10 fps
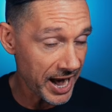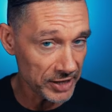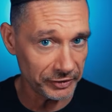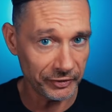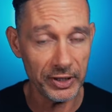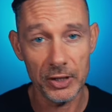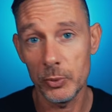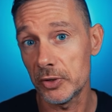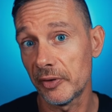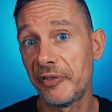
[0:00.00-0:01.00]
hands-free
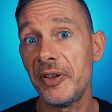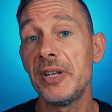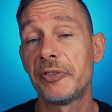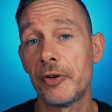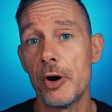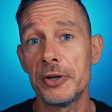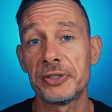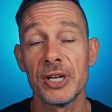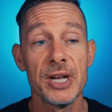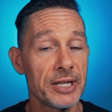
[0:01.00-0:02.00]
with your feet
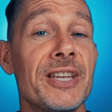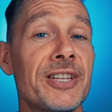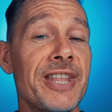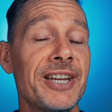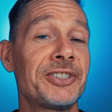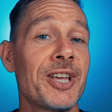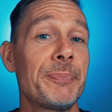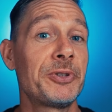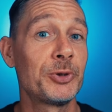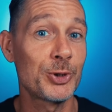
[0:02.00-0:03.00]
first, then the next
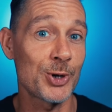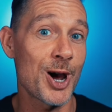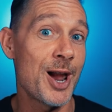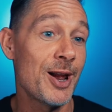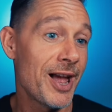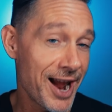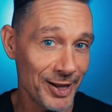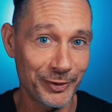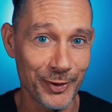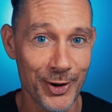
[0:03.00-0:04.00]
step is to try
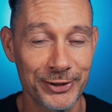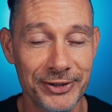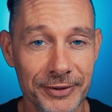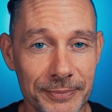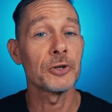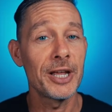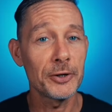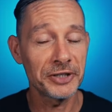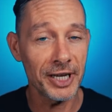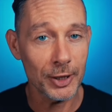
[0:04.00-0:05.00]
head first. So let
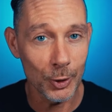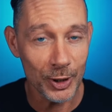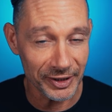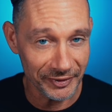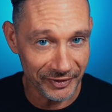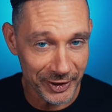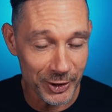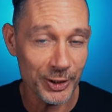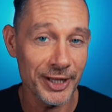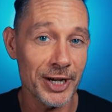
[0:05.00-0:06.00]
us take a look at a
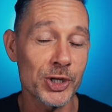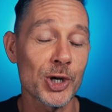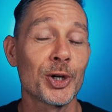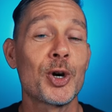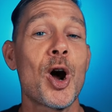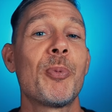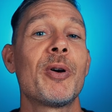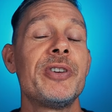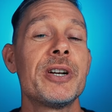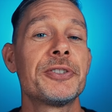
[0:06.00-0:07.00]
video that I shot a couple
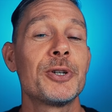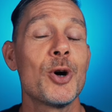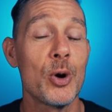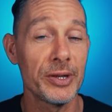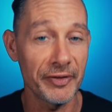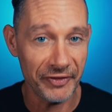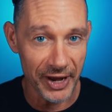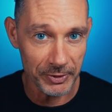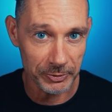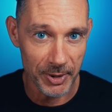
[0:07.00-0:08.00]
of years ago in the
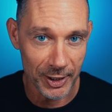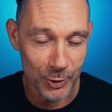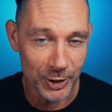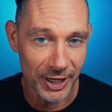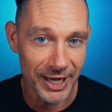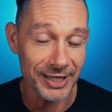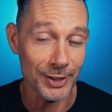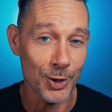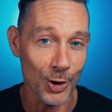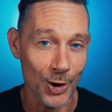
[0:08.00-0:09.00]
famous Barracuda Lake
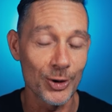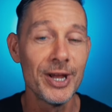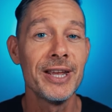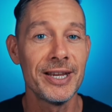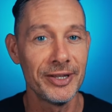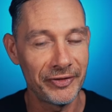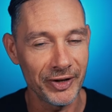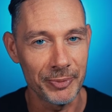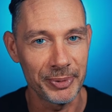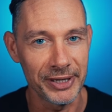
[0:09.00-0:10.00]
in Coron in the
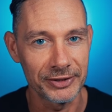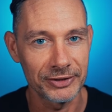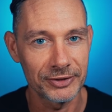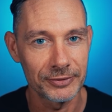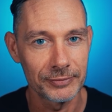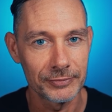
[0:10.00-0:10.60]
Philippines.